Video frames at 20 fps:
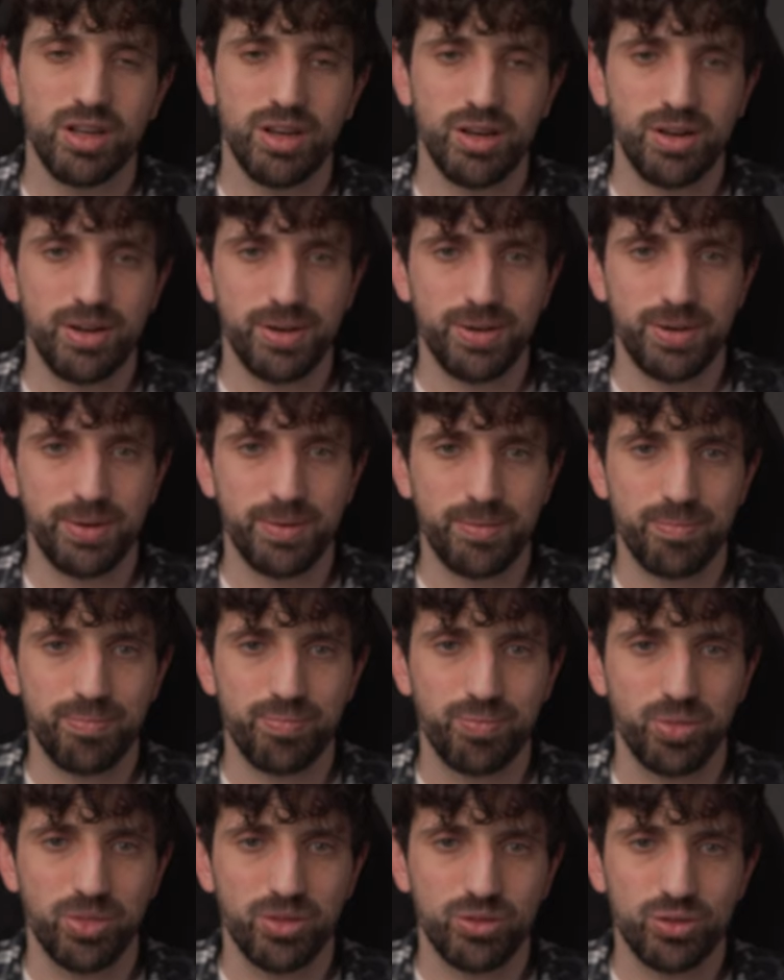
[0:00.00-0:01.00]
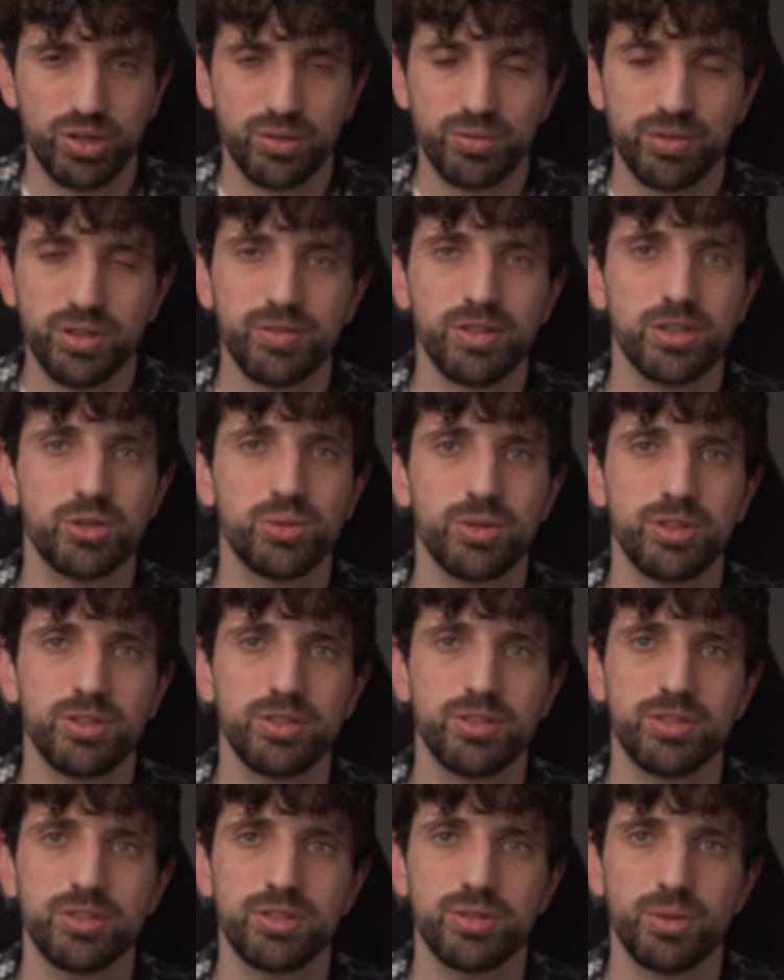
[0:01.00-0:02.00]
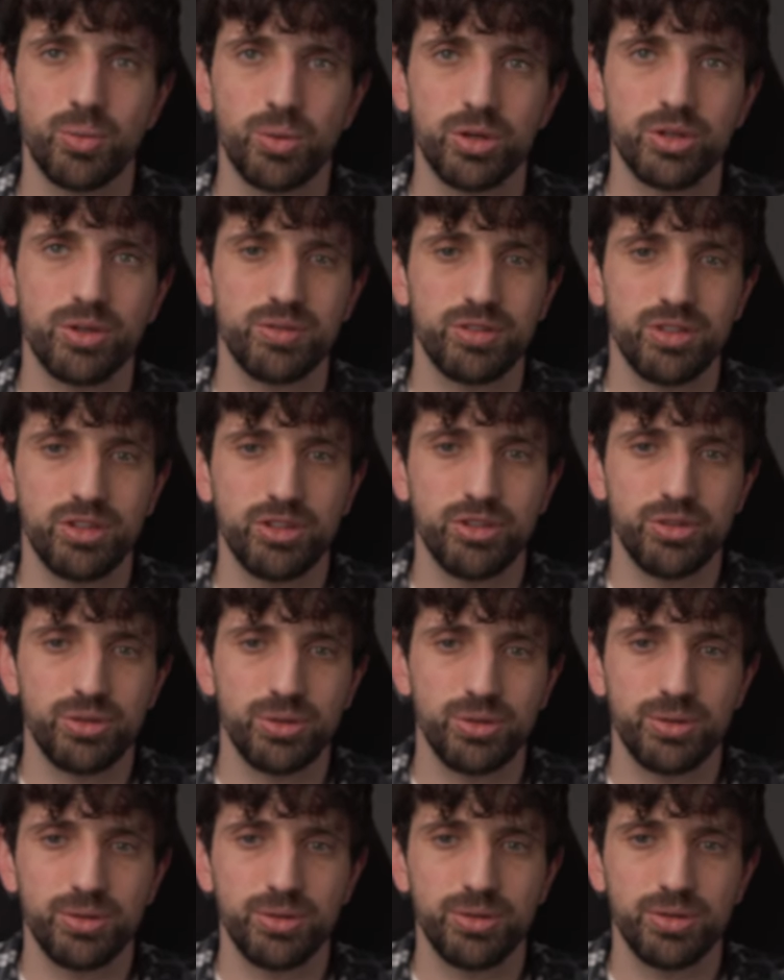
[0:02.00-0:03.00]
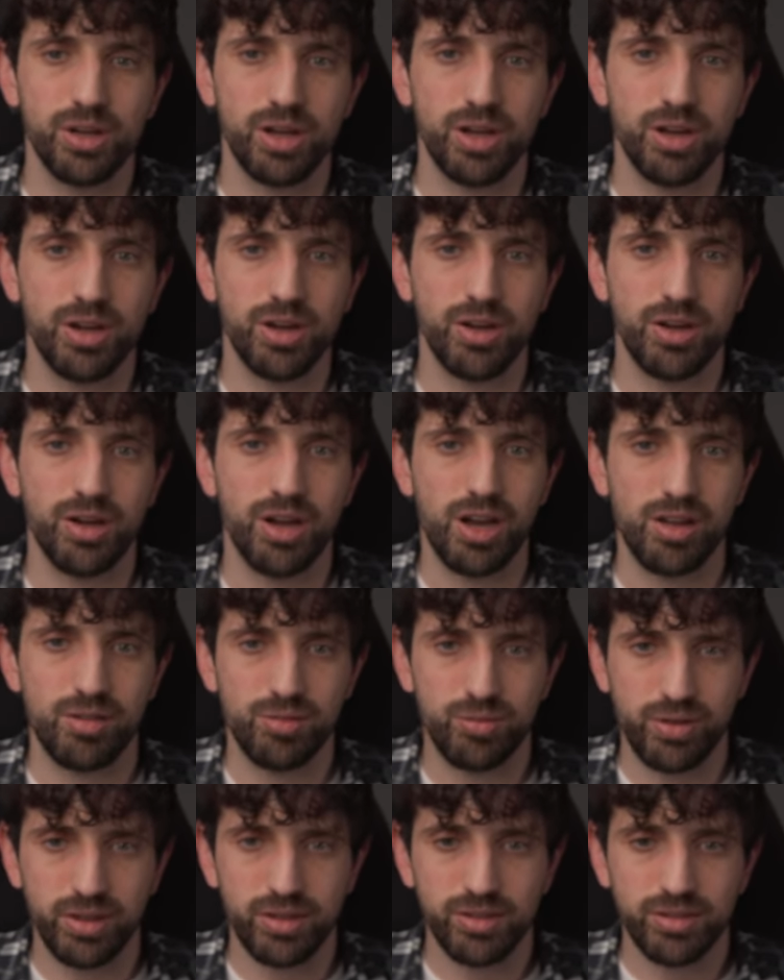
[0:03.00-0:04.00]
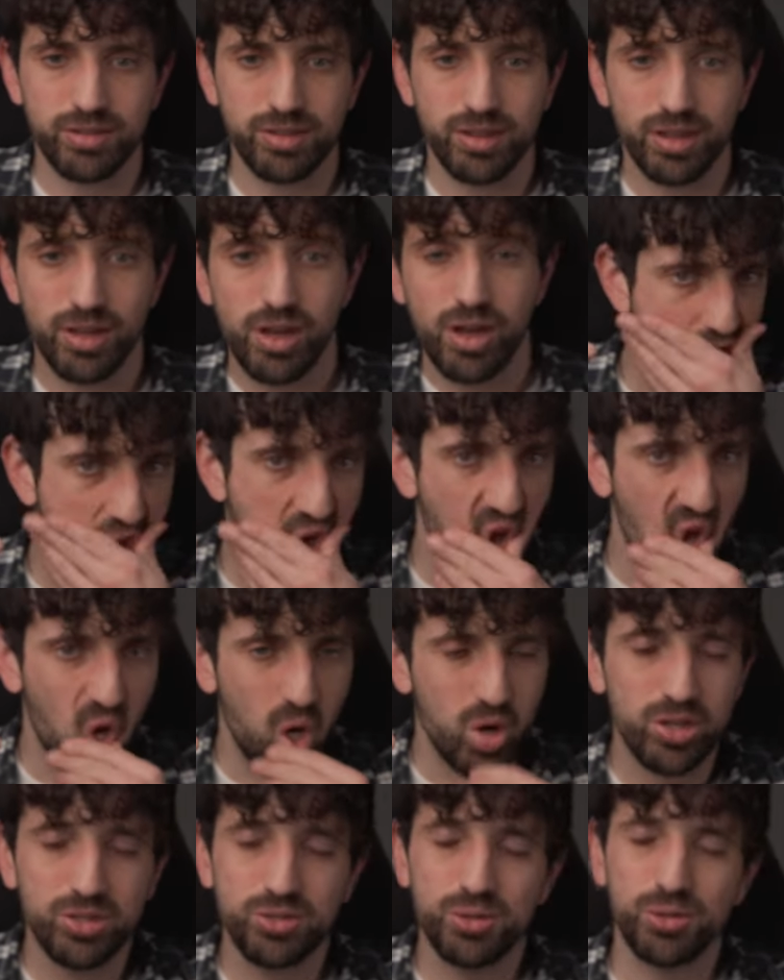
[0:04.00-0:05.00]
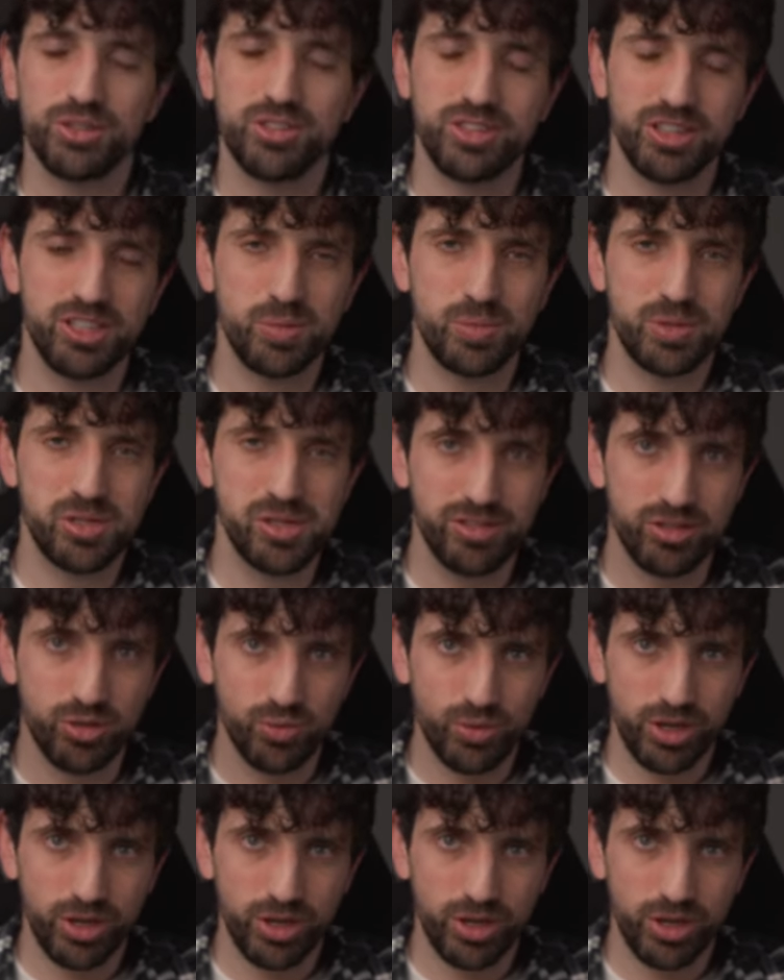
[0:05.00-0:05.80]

So I think that was one of the issues I faced. Also, ChatGPT is